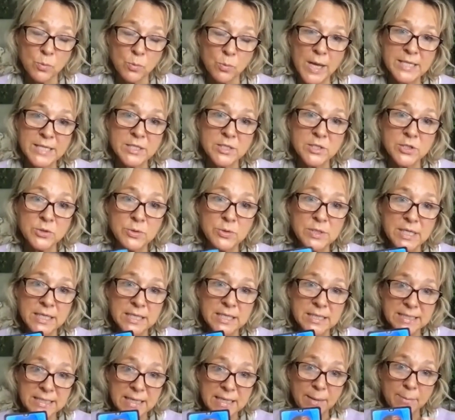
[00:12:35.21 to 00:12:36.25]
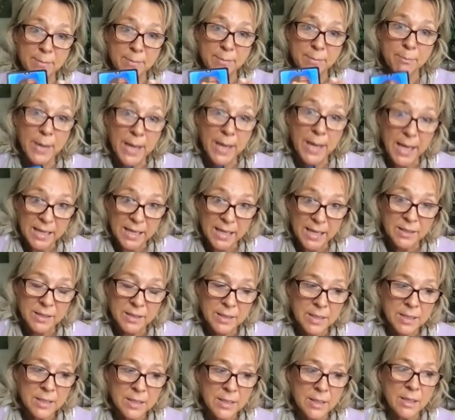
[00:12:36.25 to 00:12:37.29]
why don't you take a step back,